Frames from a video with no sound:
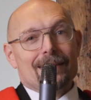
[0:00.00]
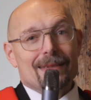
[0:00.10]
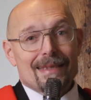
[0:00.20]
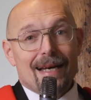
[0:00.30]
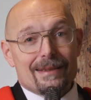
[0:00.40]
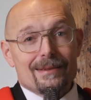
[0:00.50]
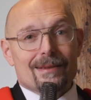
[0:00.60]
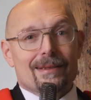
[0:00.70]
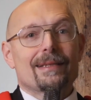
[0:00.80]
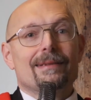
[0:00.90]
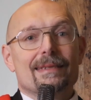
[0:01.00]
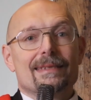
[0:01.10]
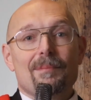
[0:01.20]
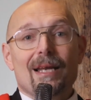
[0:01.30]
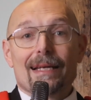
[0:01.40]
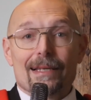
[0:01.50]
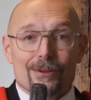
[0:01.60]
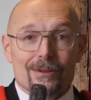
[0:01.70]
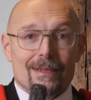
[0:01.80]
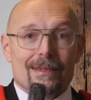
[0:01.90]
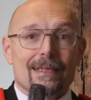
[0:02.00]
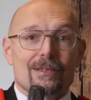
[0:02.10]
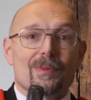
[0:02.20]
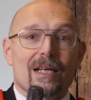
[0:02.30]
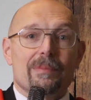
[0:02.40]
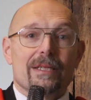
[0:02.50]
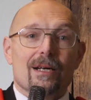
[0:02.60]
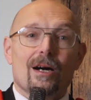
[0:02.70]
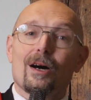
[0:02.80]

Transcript: decided that there is some likelihood that you might be